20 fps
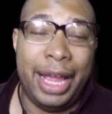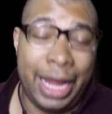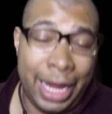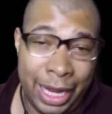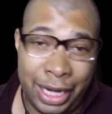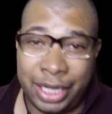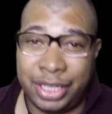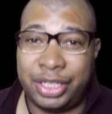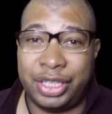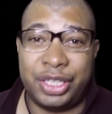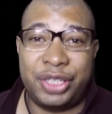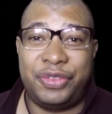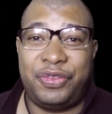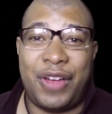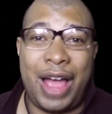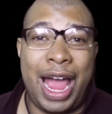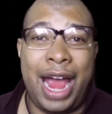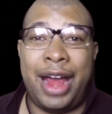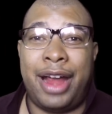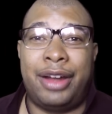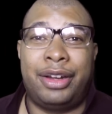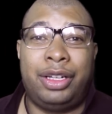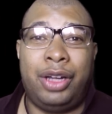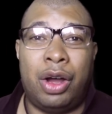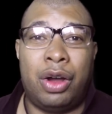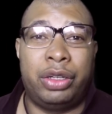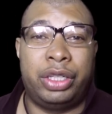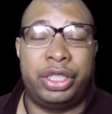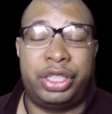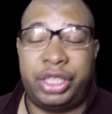Anna just fired
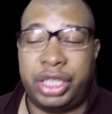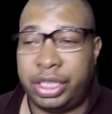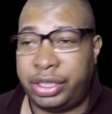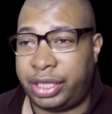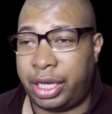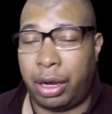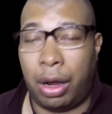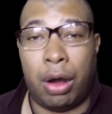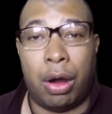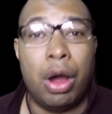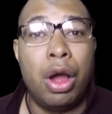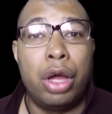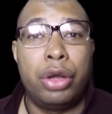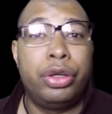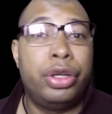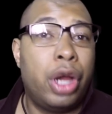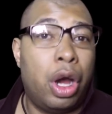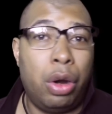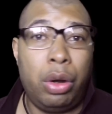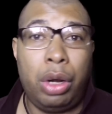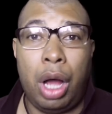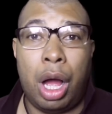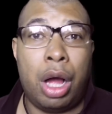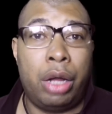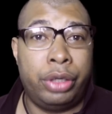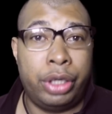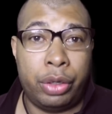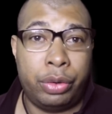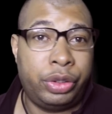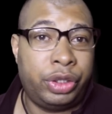Cola. She said, oh, no
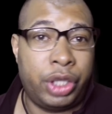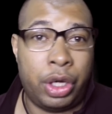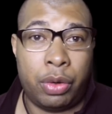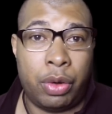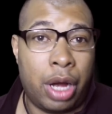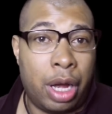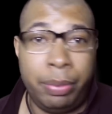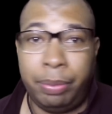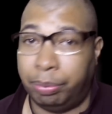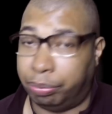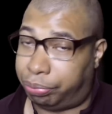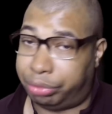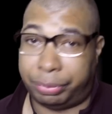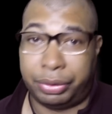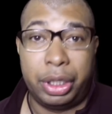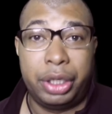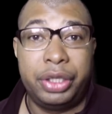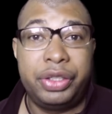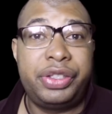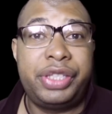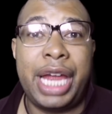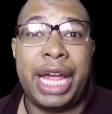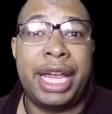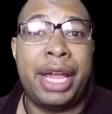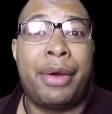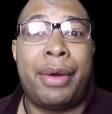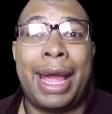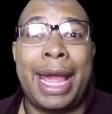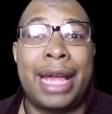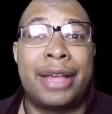call, no show up. Stay
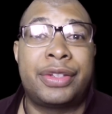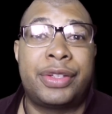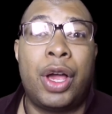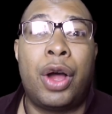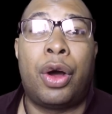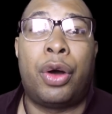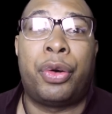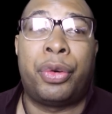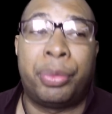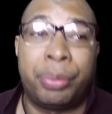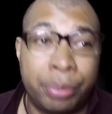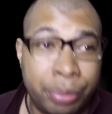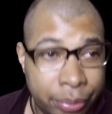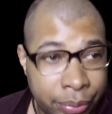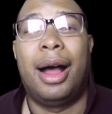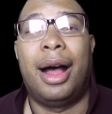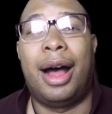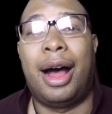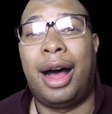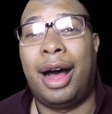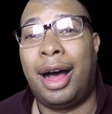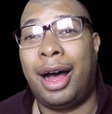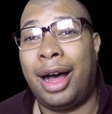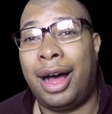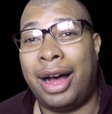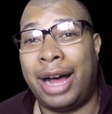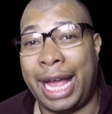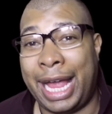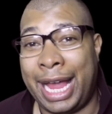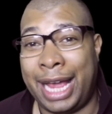your ass home.
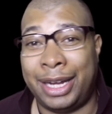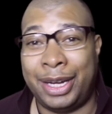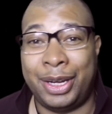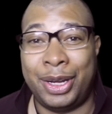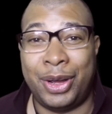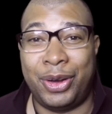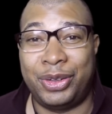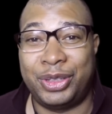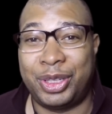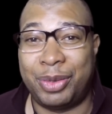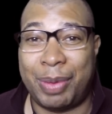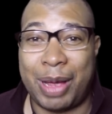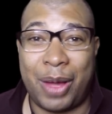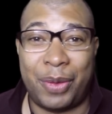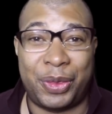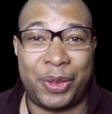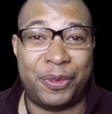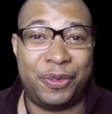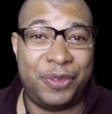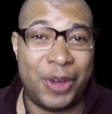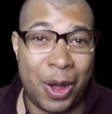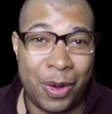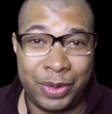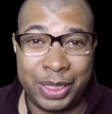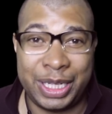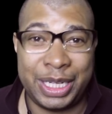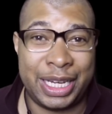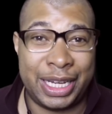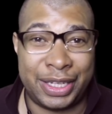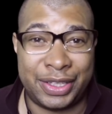Ah, Anna knows about the
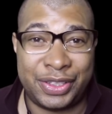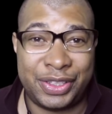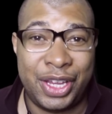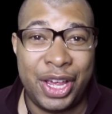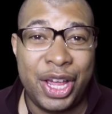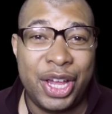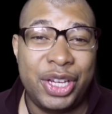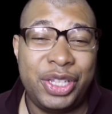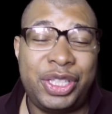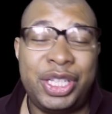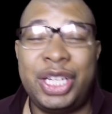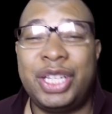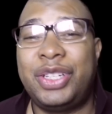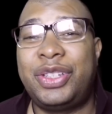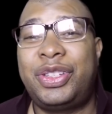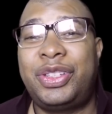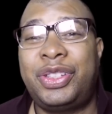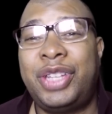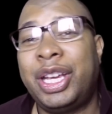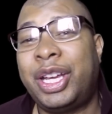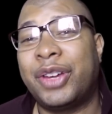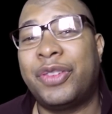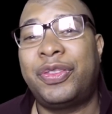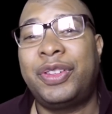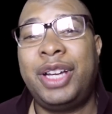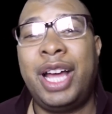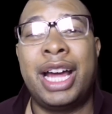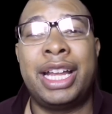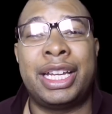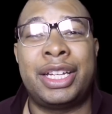phoniness. She's sick
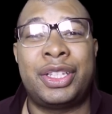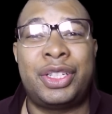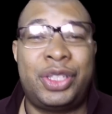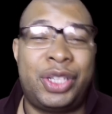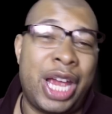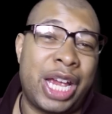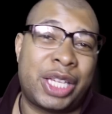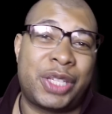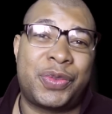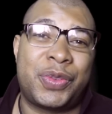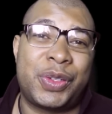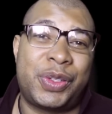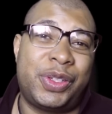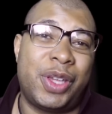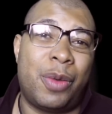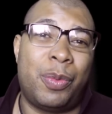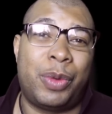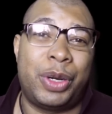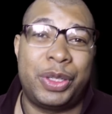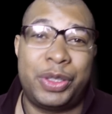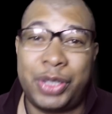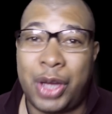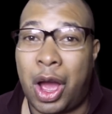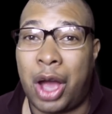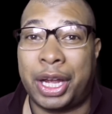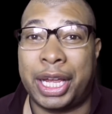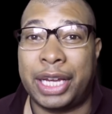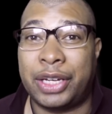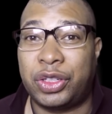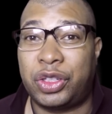of cutting checks for someone
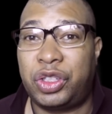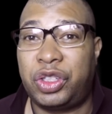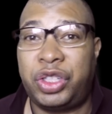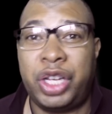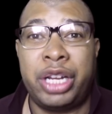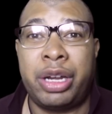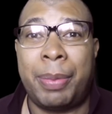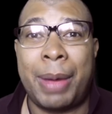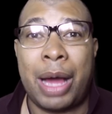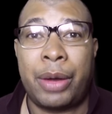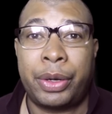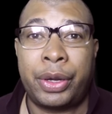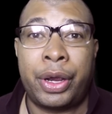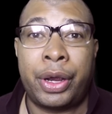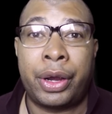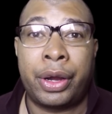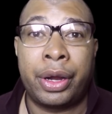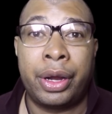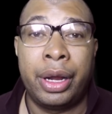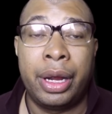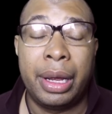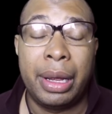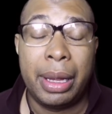talking shit about her.